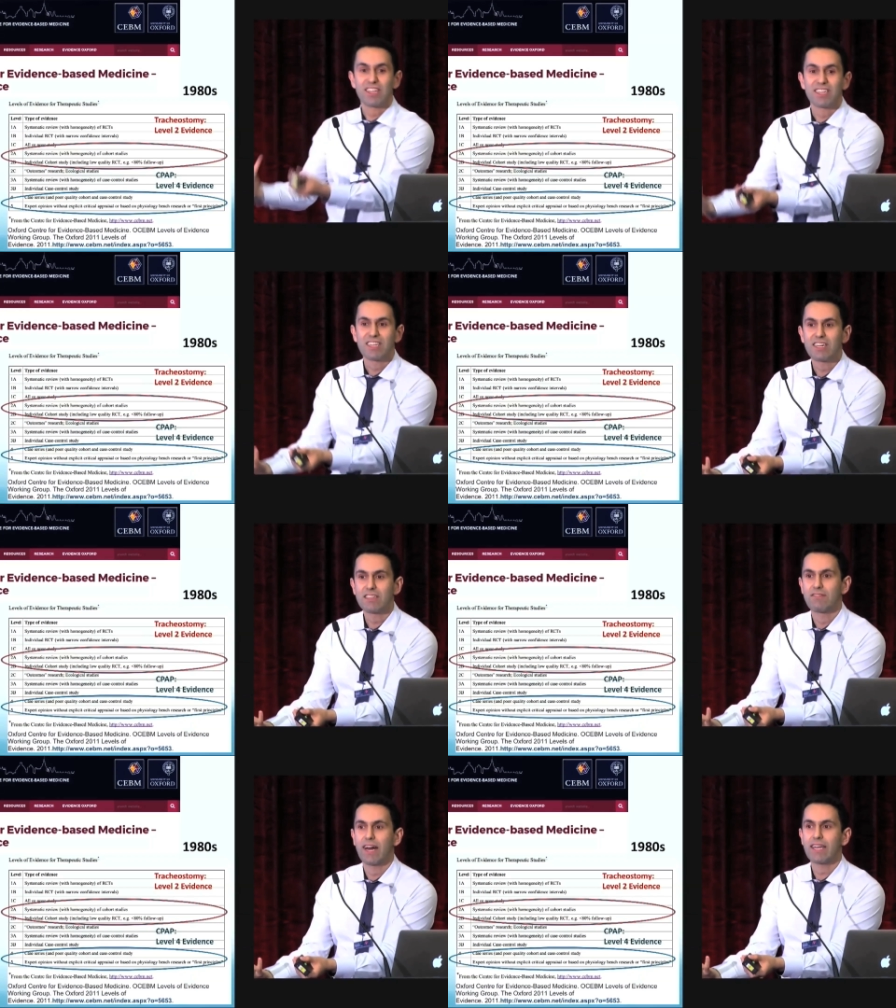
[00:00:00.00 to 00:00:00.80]
clinical
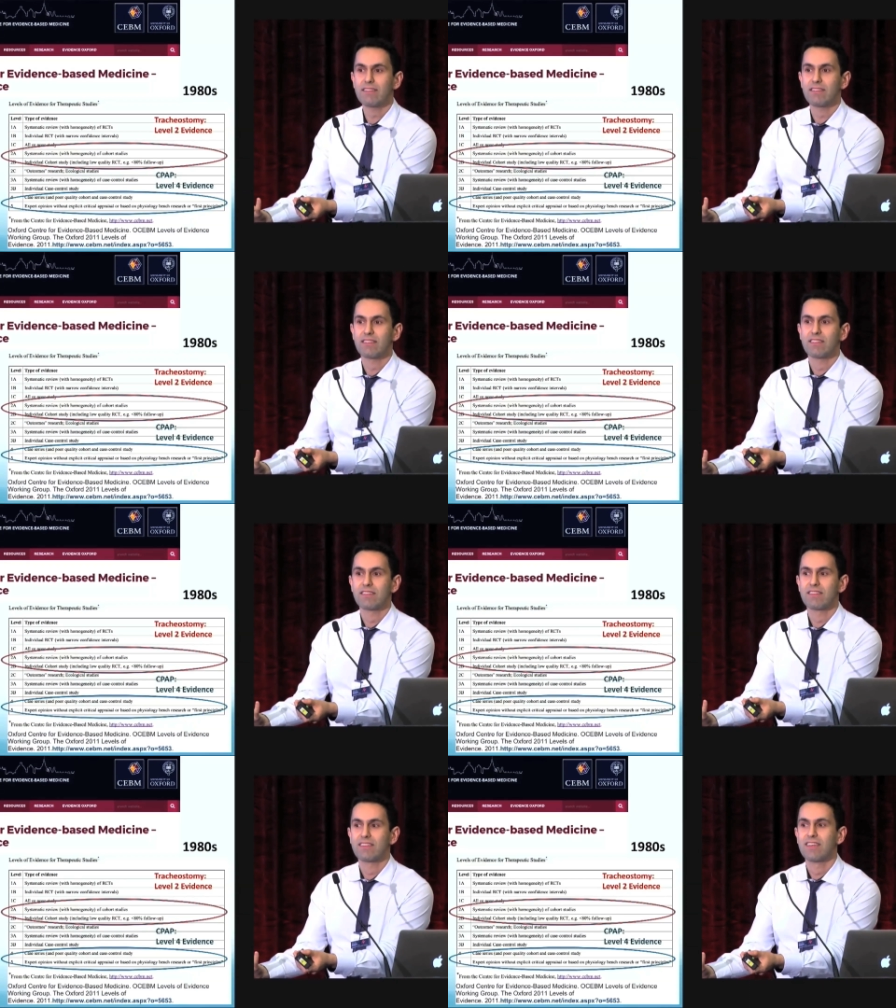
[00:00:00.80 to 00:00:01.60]
advice,
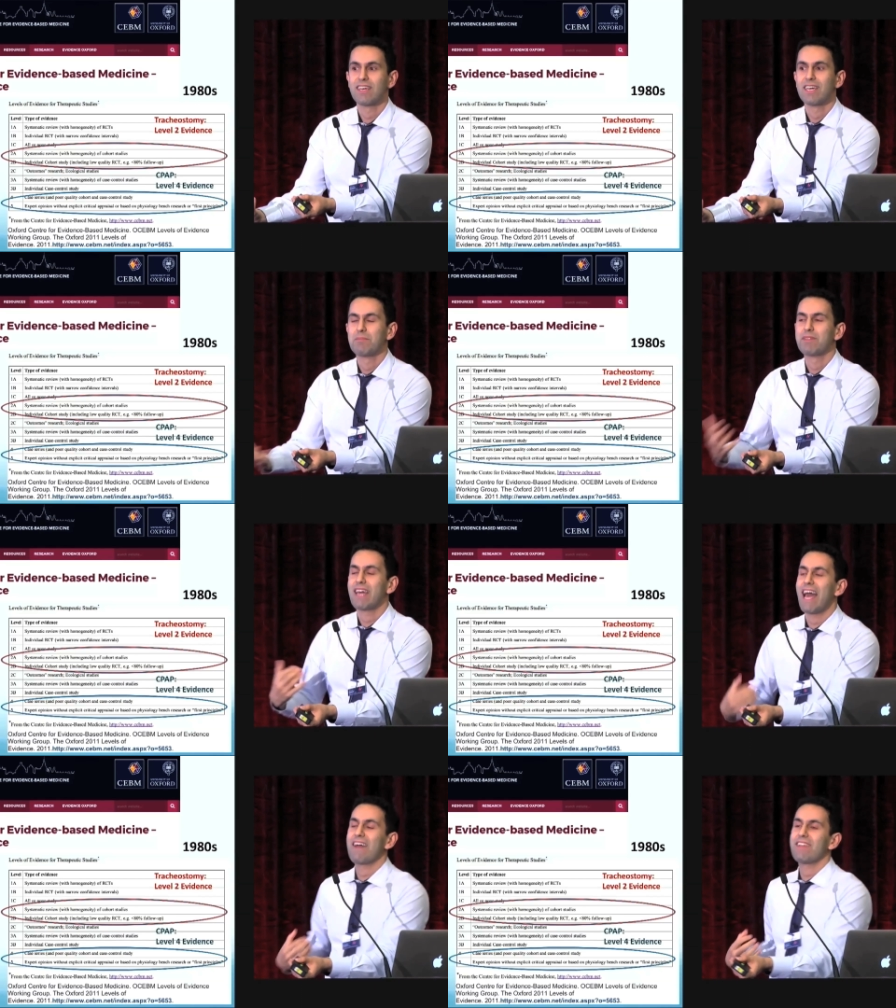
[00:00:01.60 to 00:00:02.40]
but
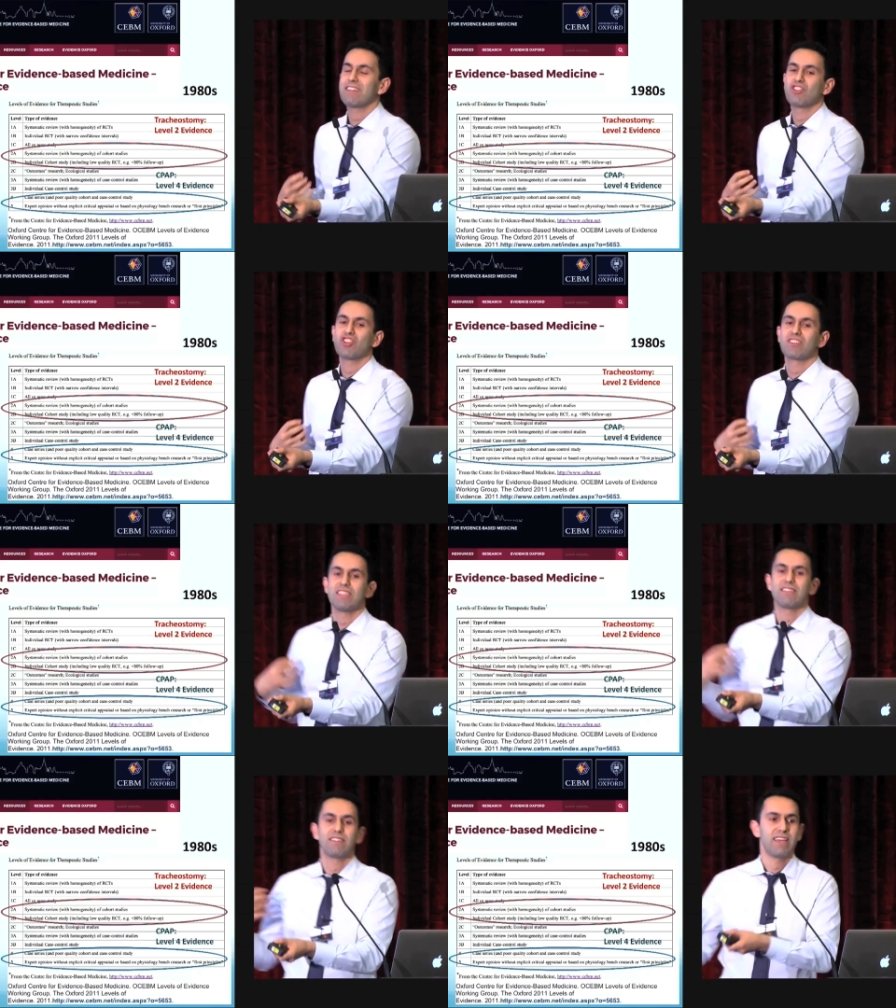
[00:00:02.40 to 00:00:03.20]
the evidence just
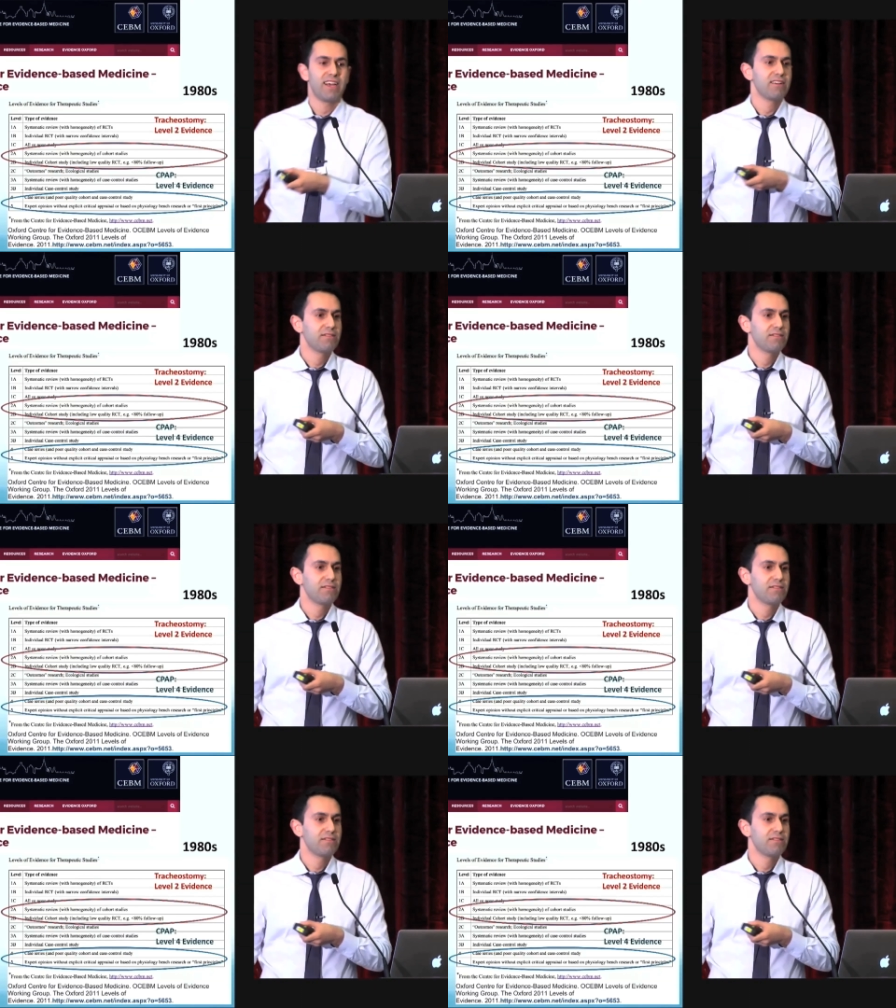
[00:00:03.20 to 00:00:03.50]
isn't there?